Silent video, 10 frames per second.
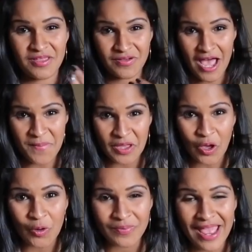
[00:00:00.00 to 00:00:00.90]
They're coming
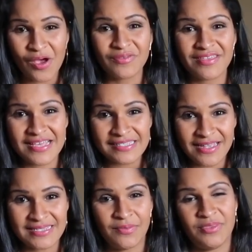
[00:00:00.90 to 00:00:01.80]
home now to
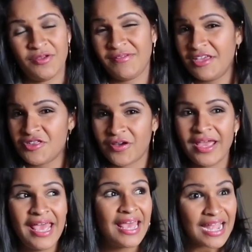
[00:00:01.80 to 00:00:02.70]
this lesson with their teacher.
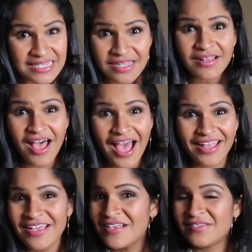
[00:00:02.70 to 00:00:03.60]
It's a
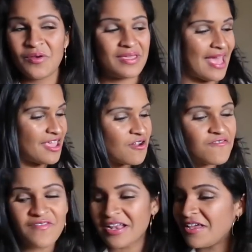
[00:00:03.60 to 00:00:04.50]
lot. So get
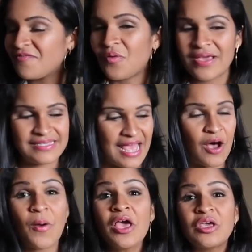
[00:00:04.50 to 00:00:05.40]
your funny voice out.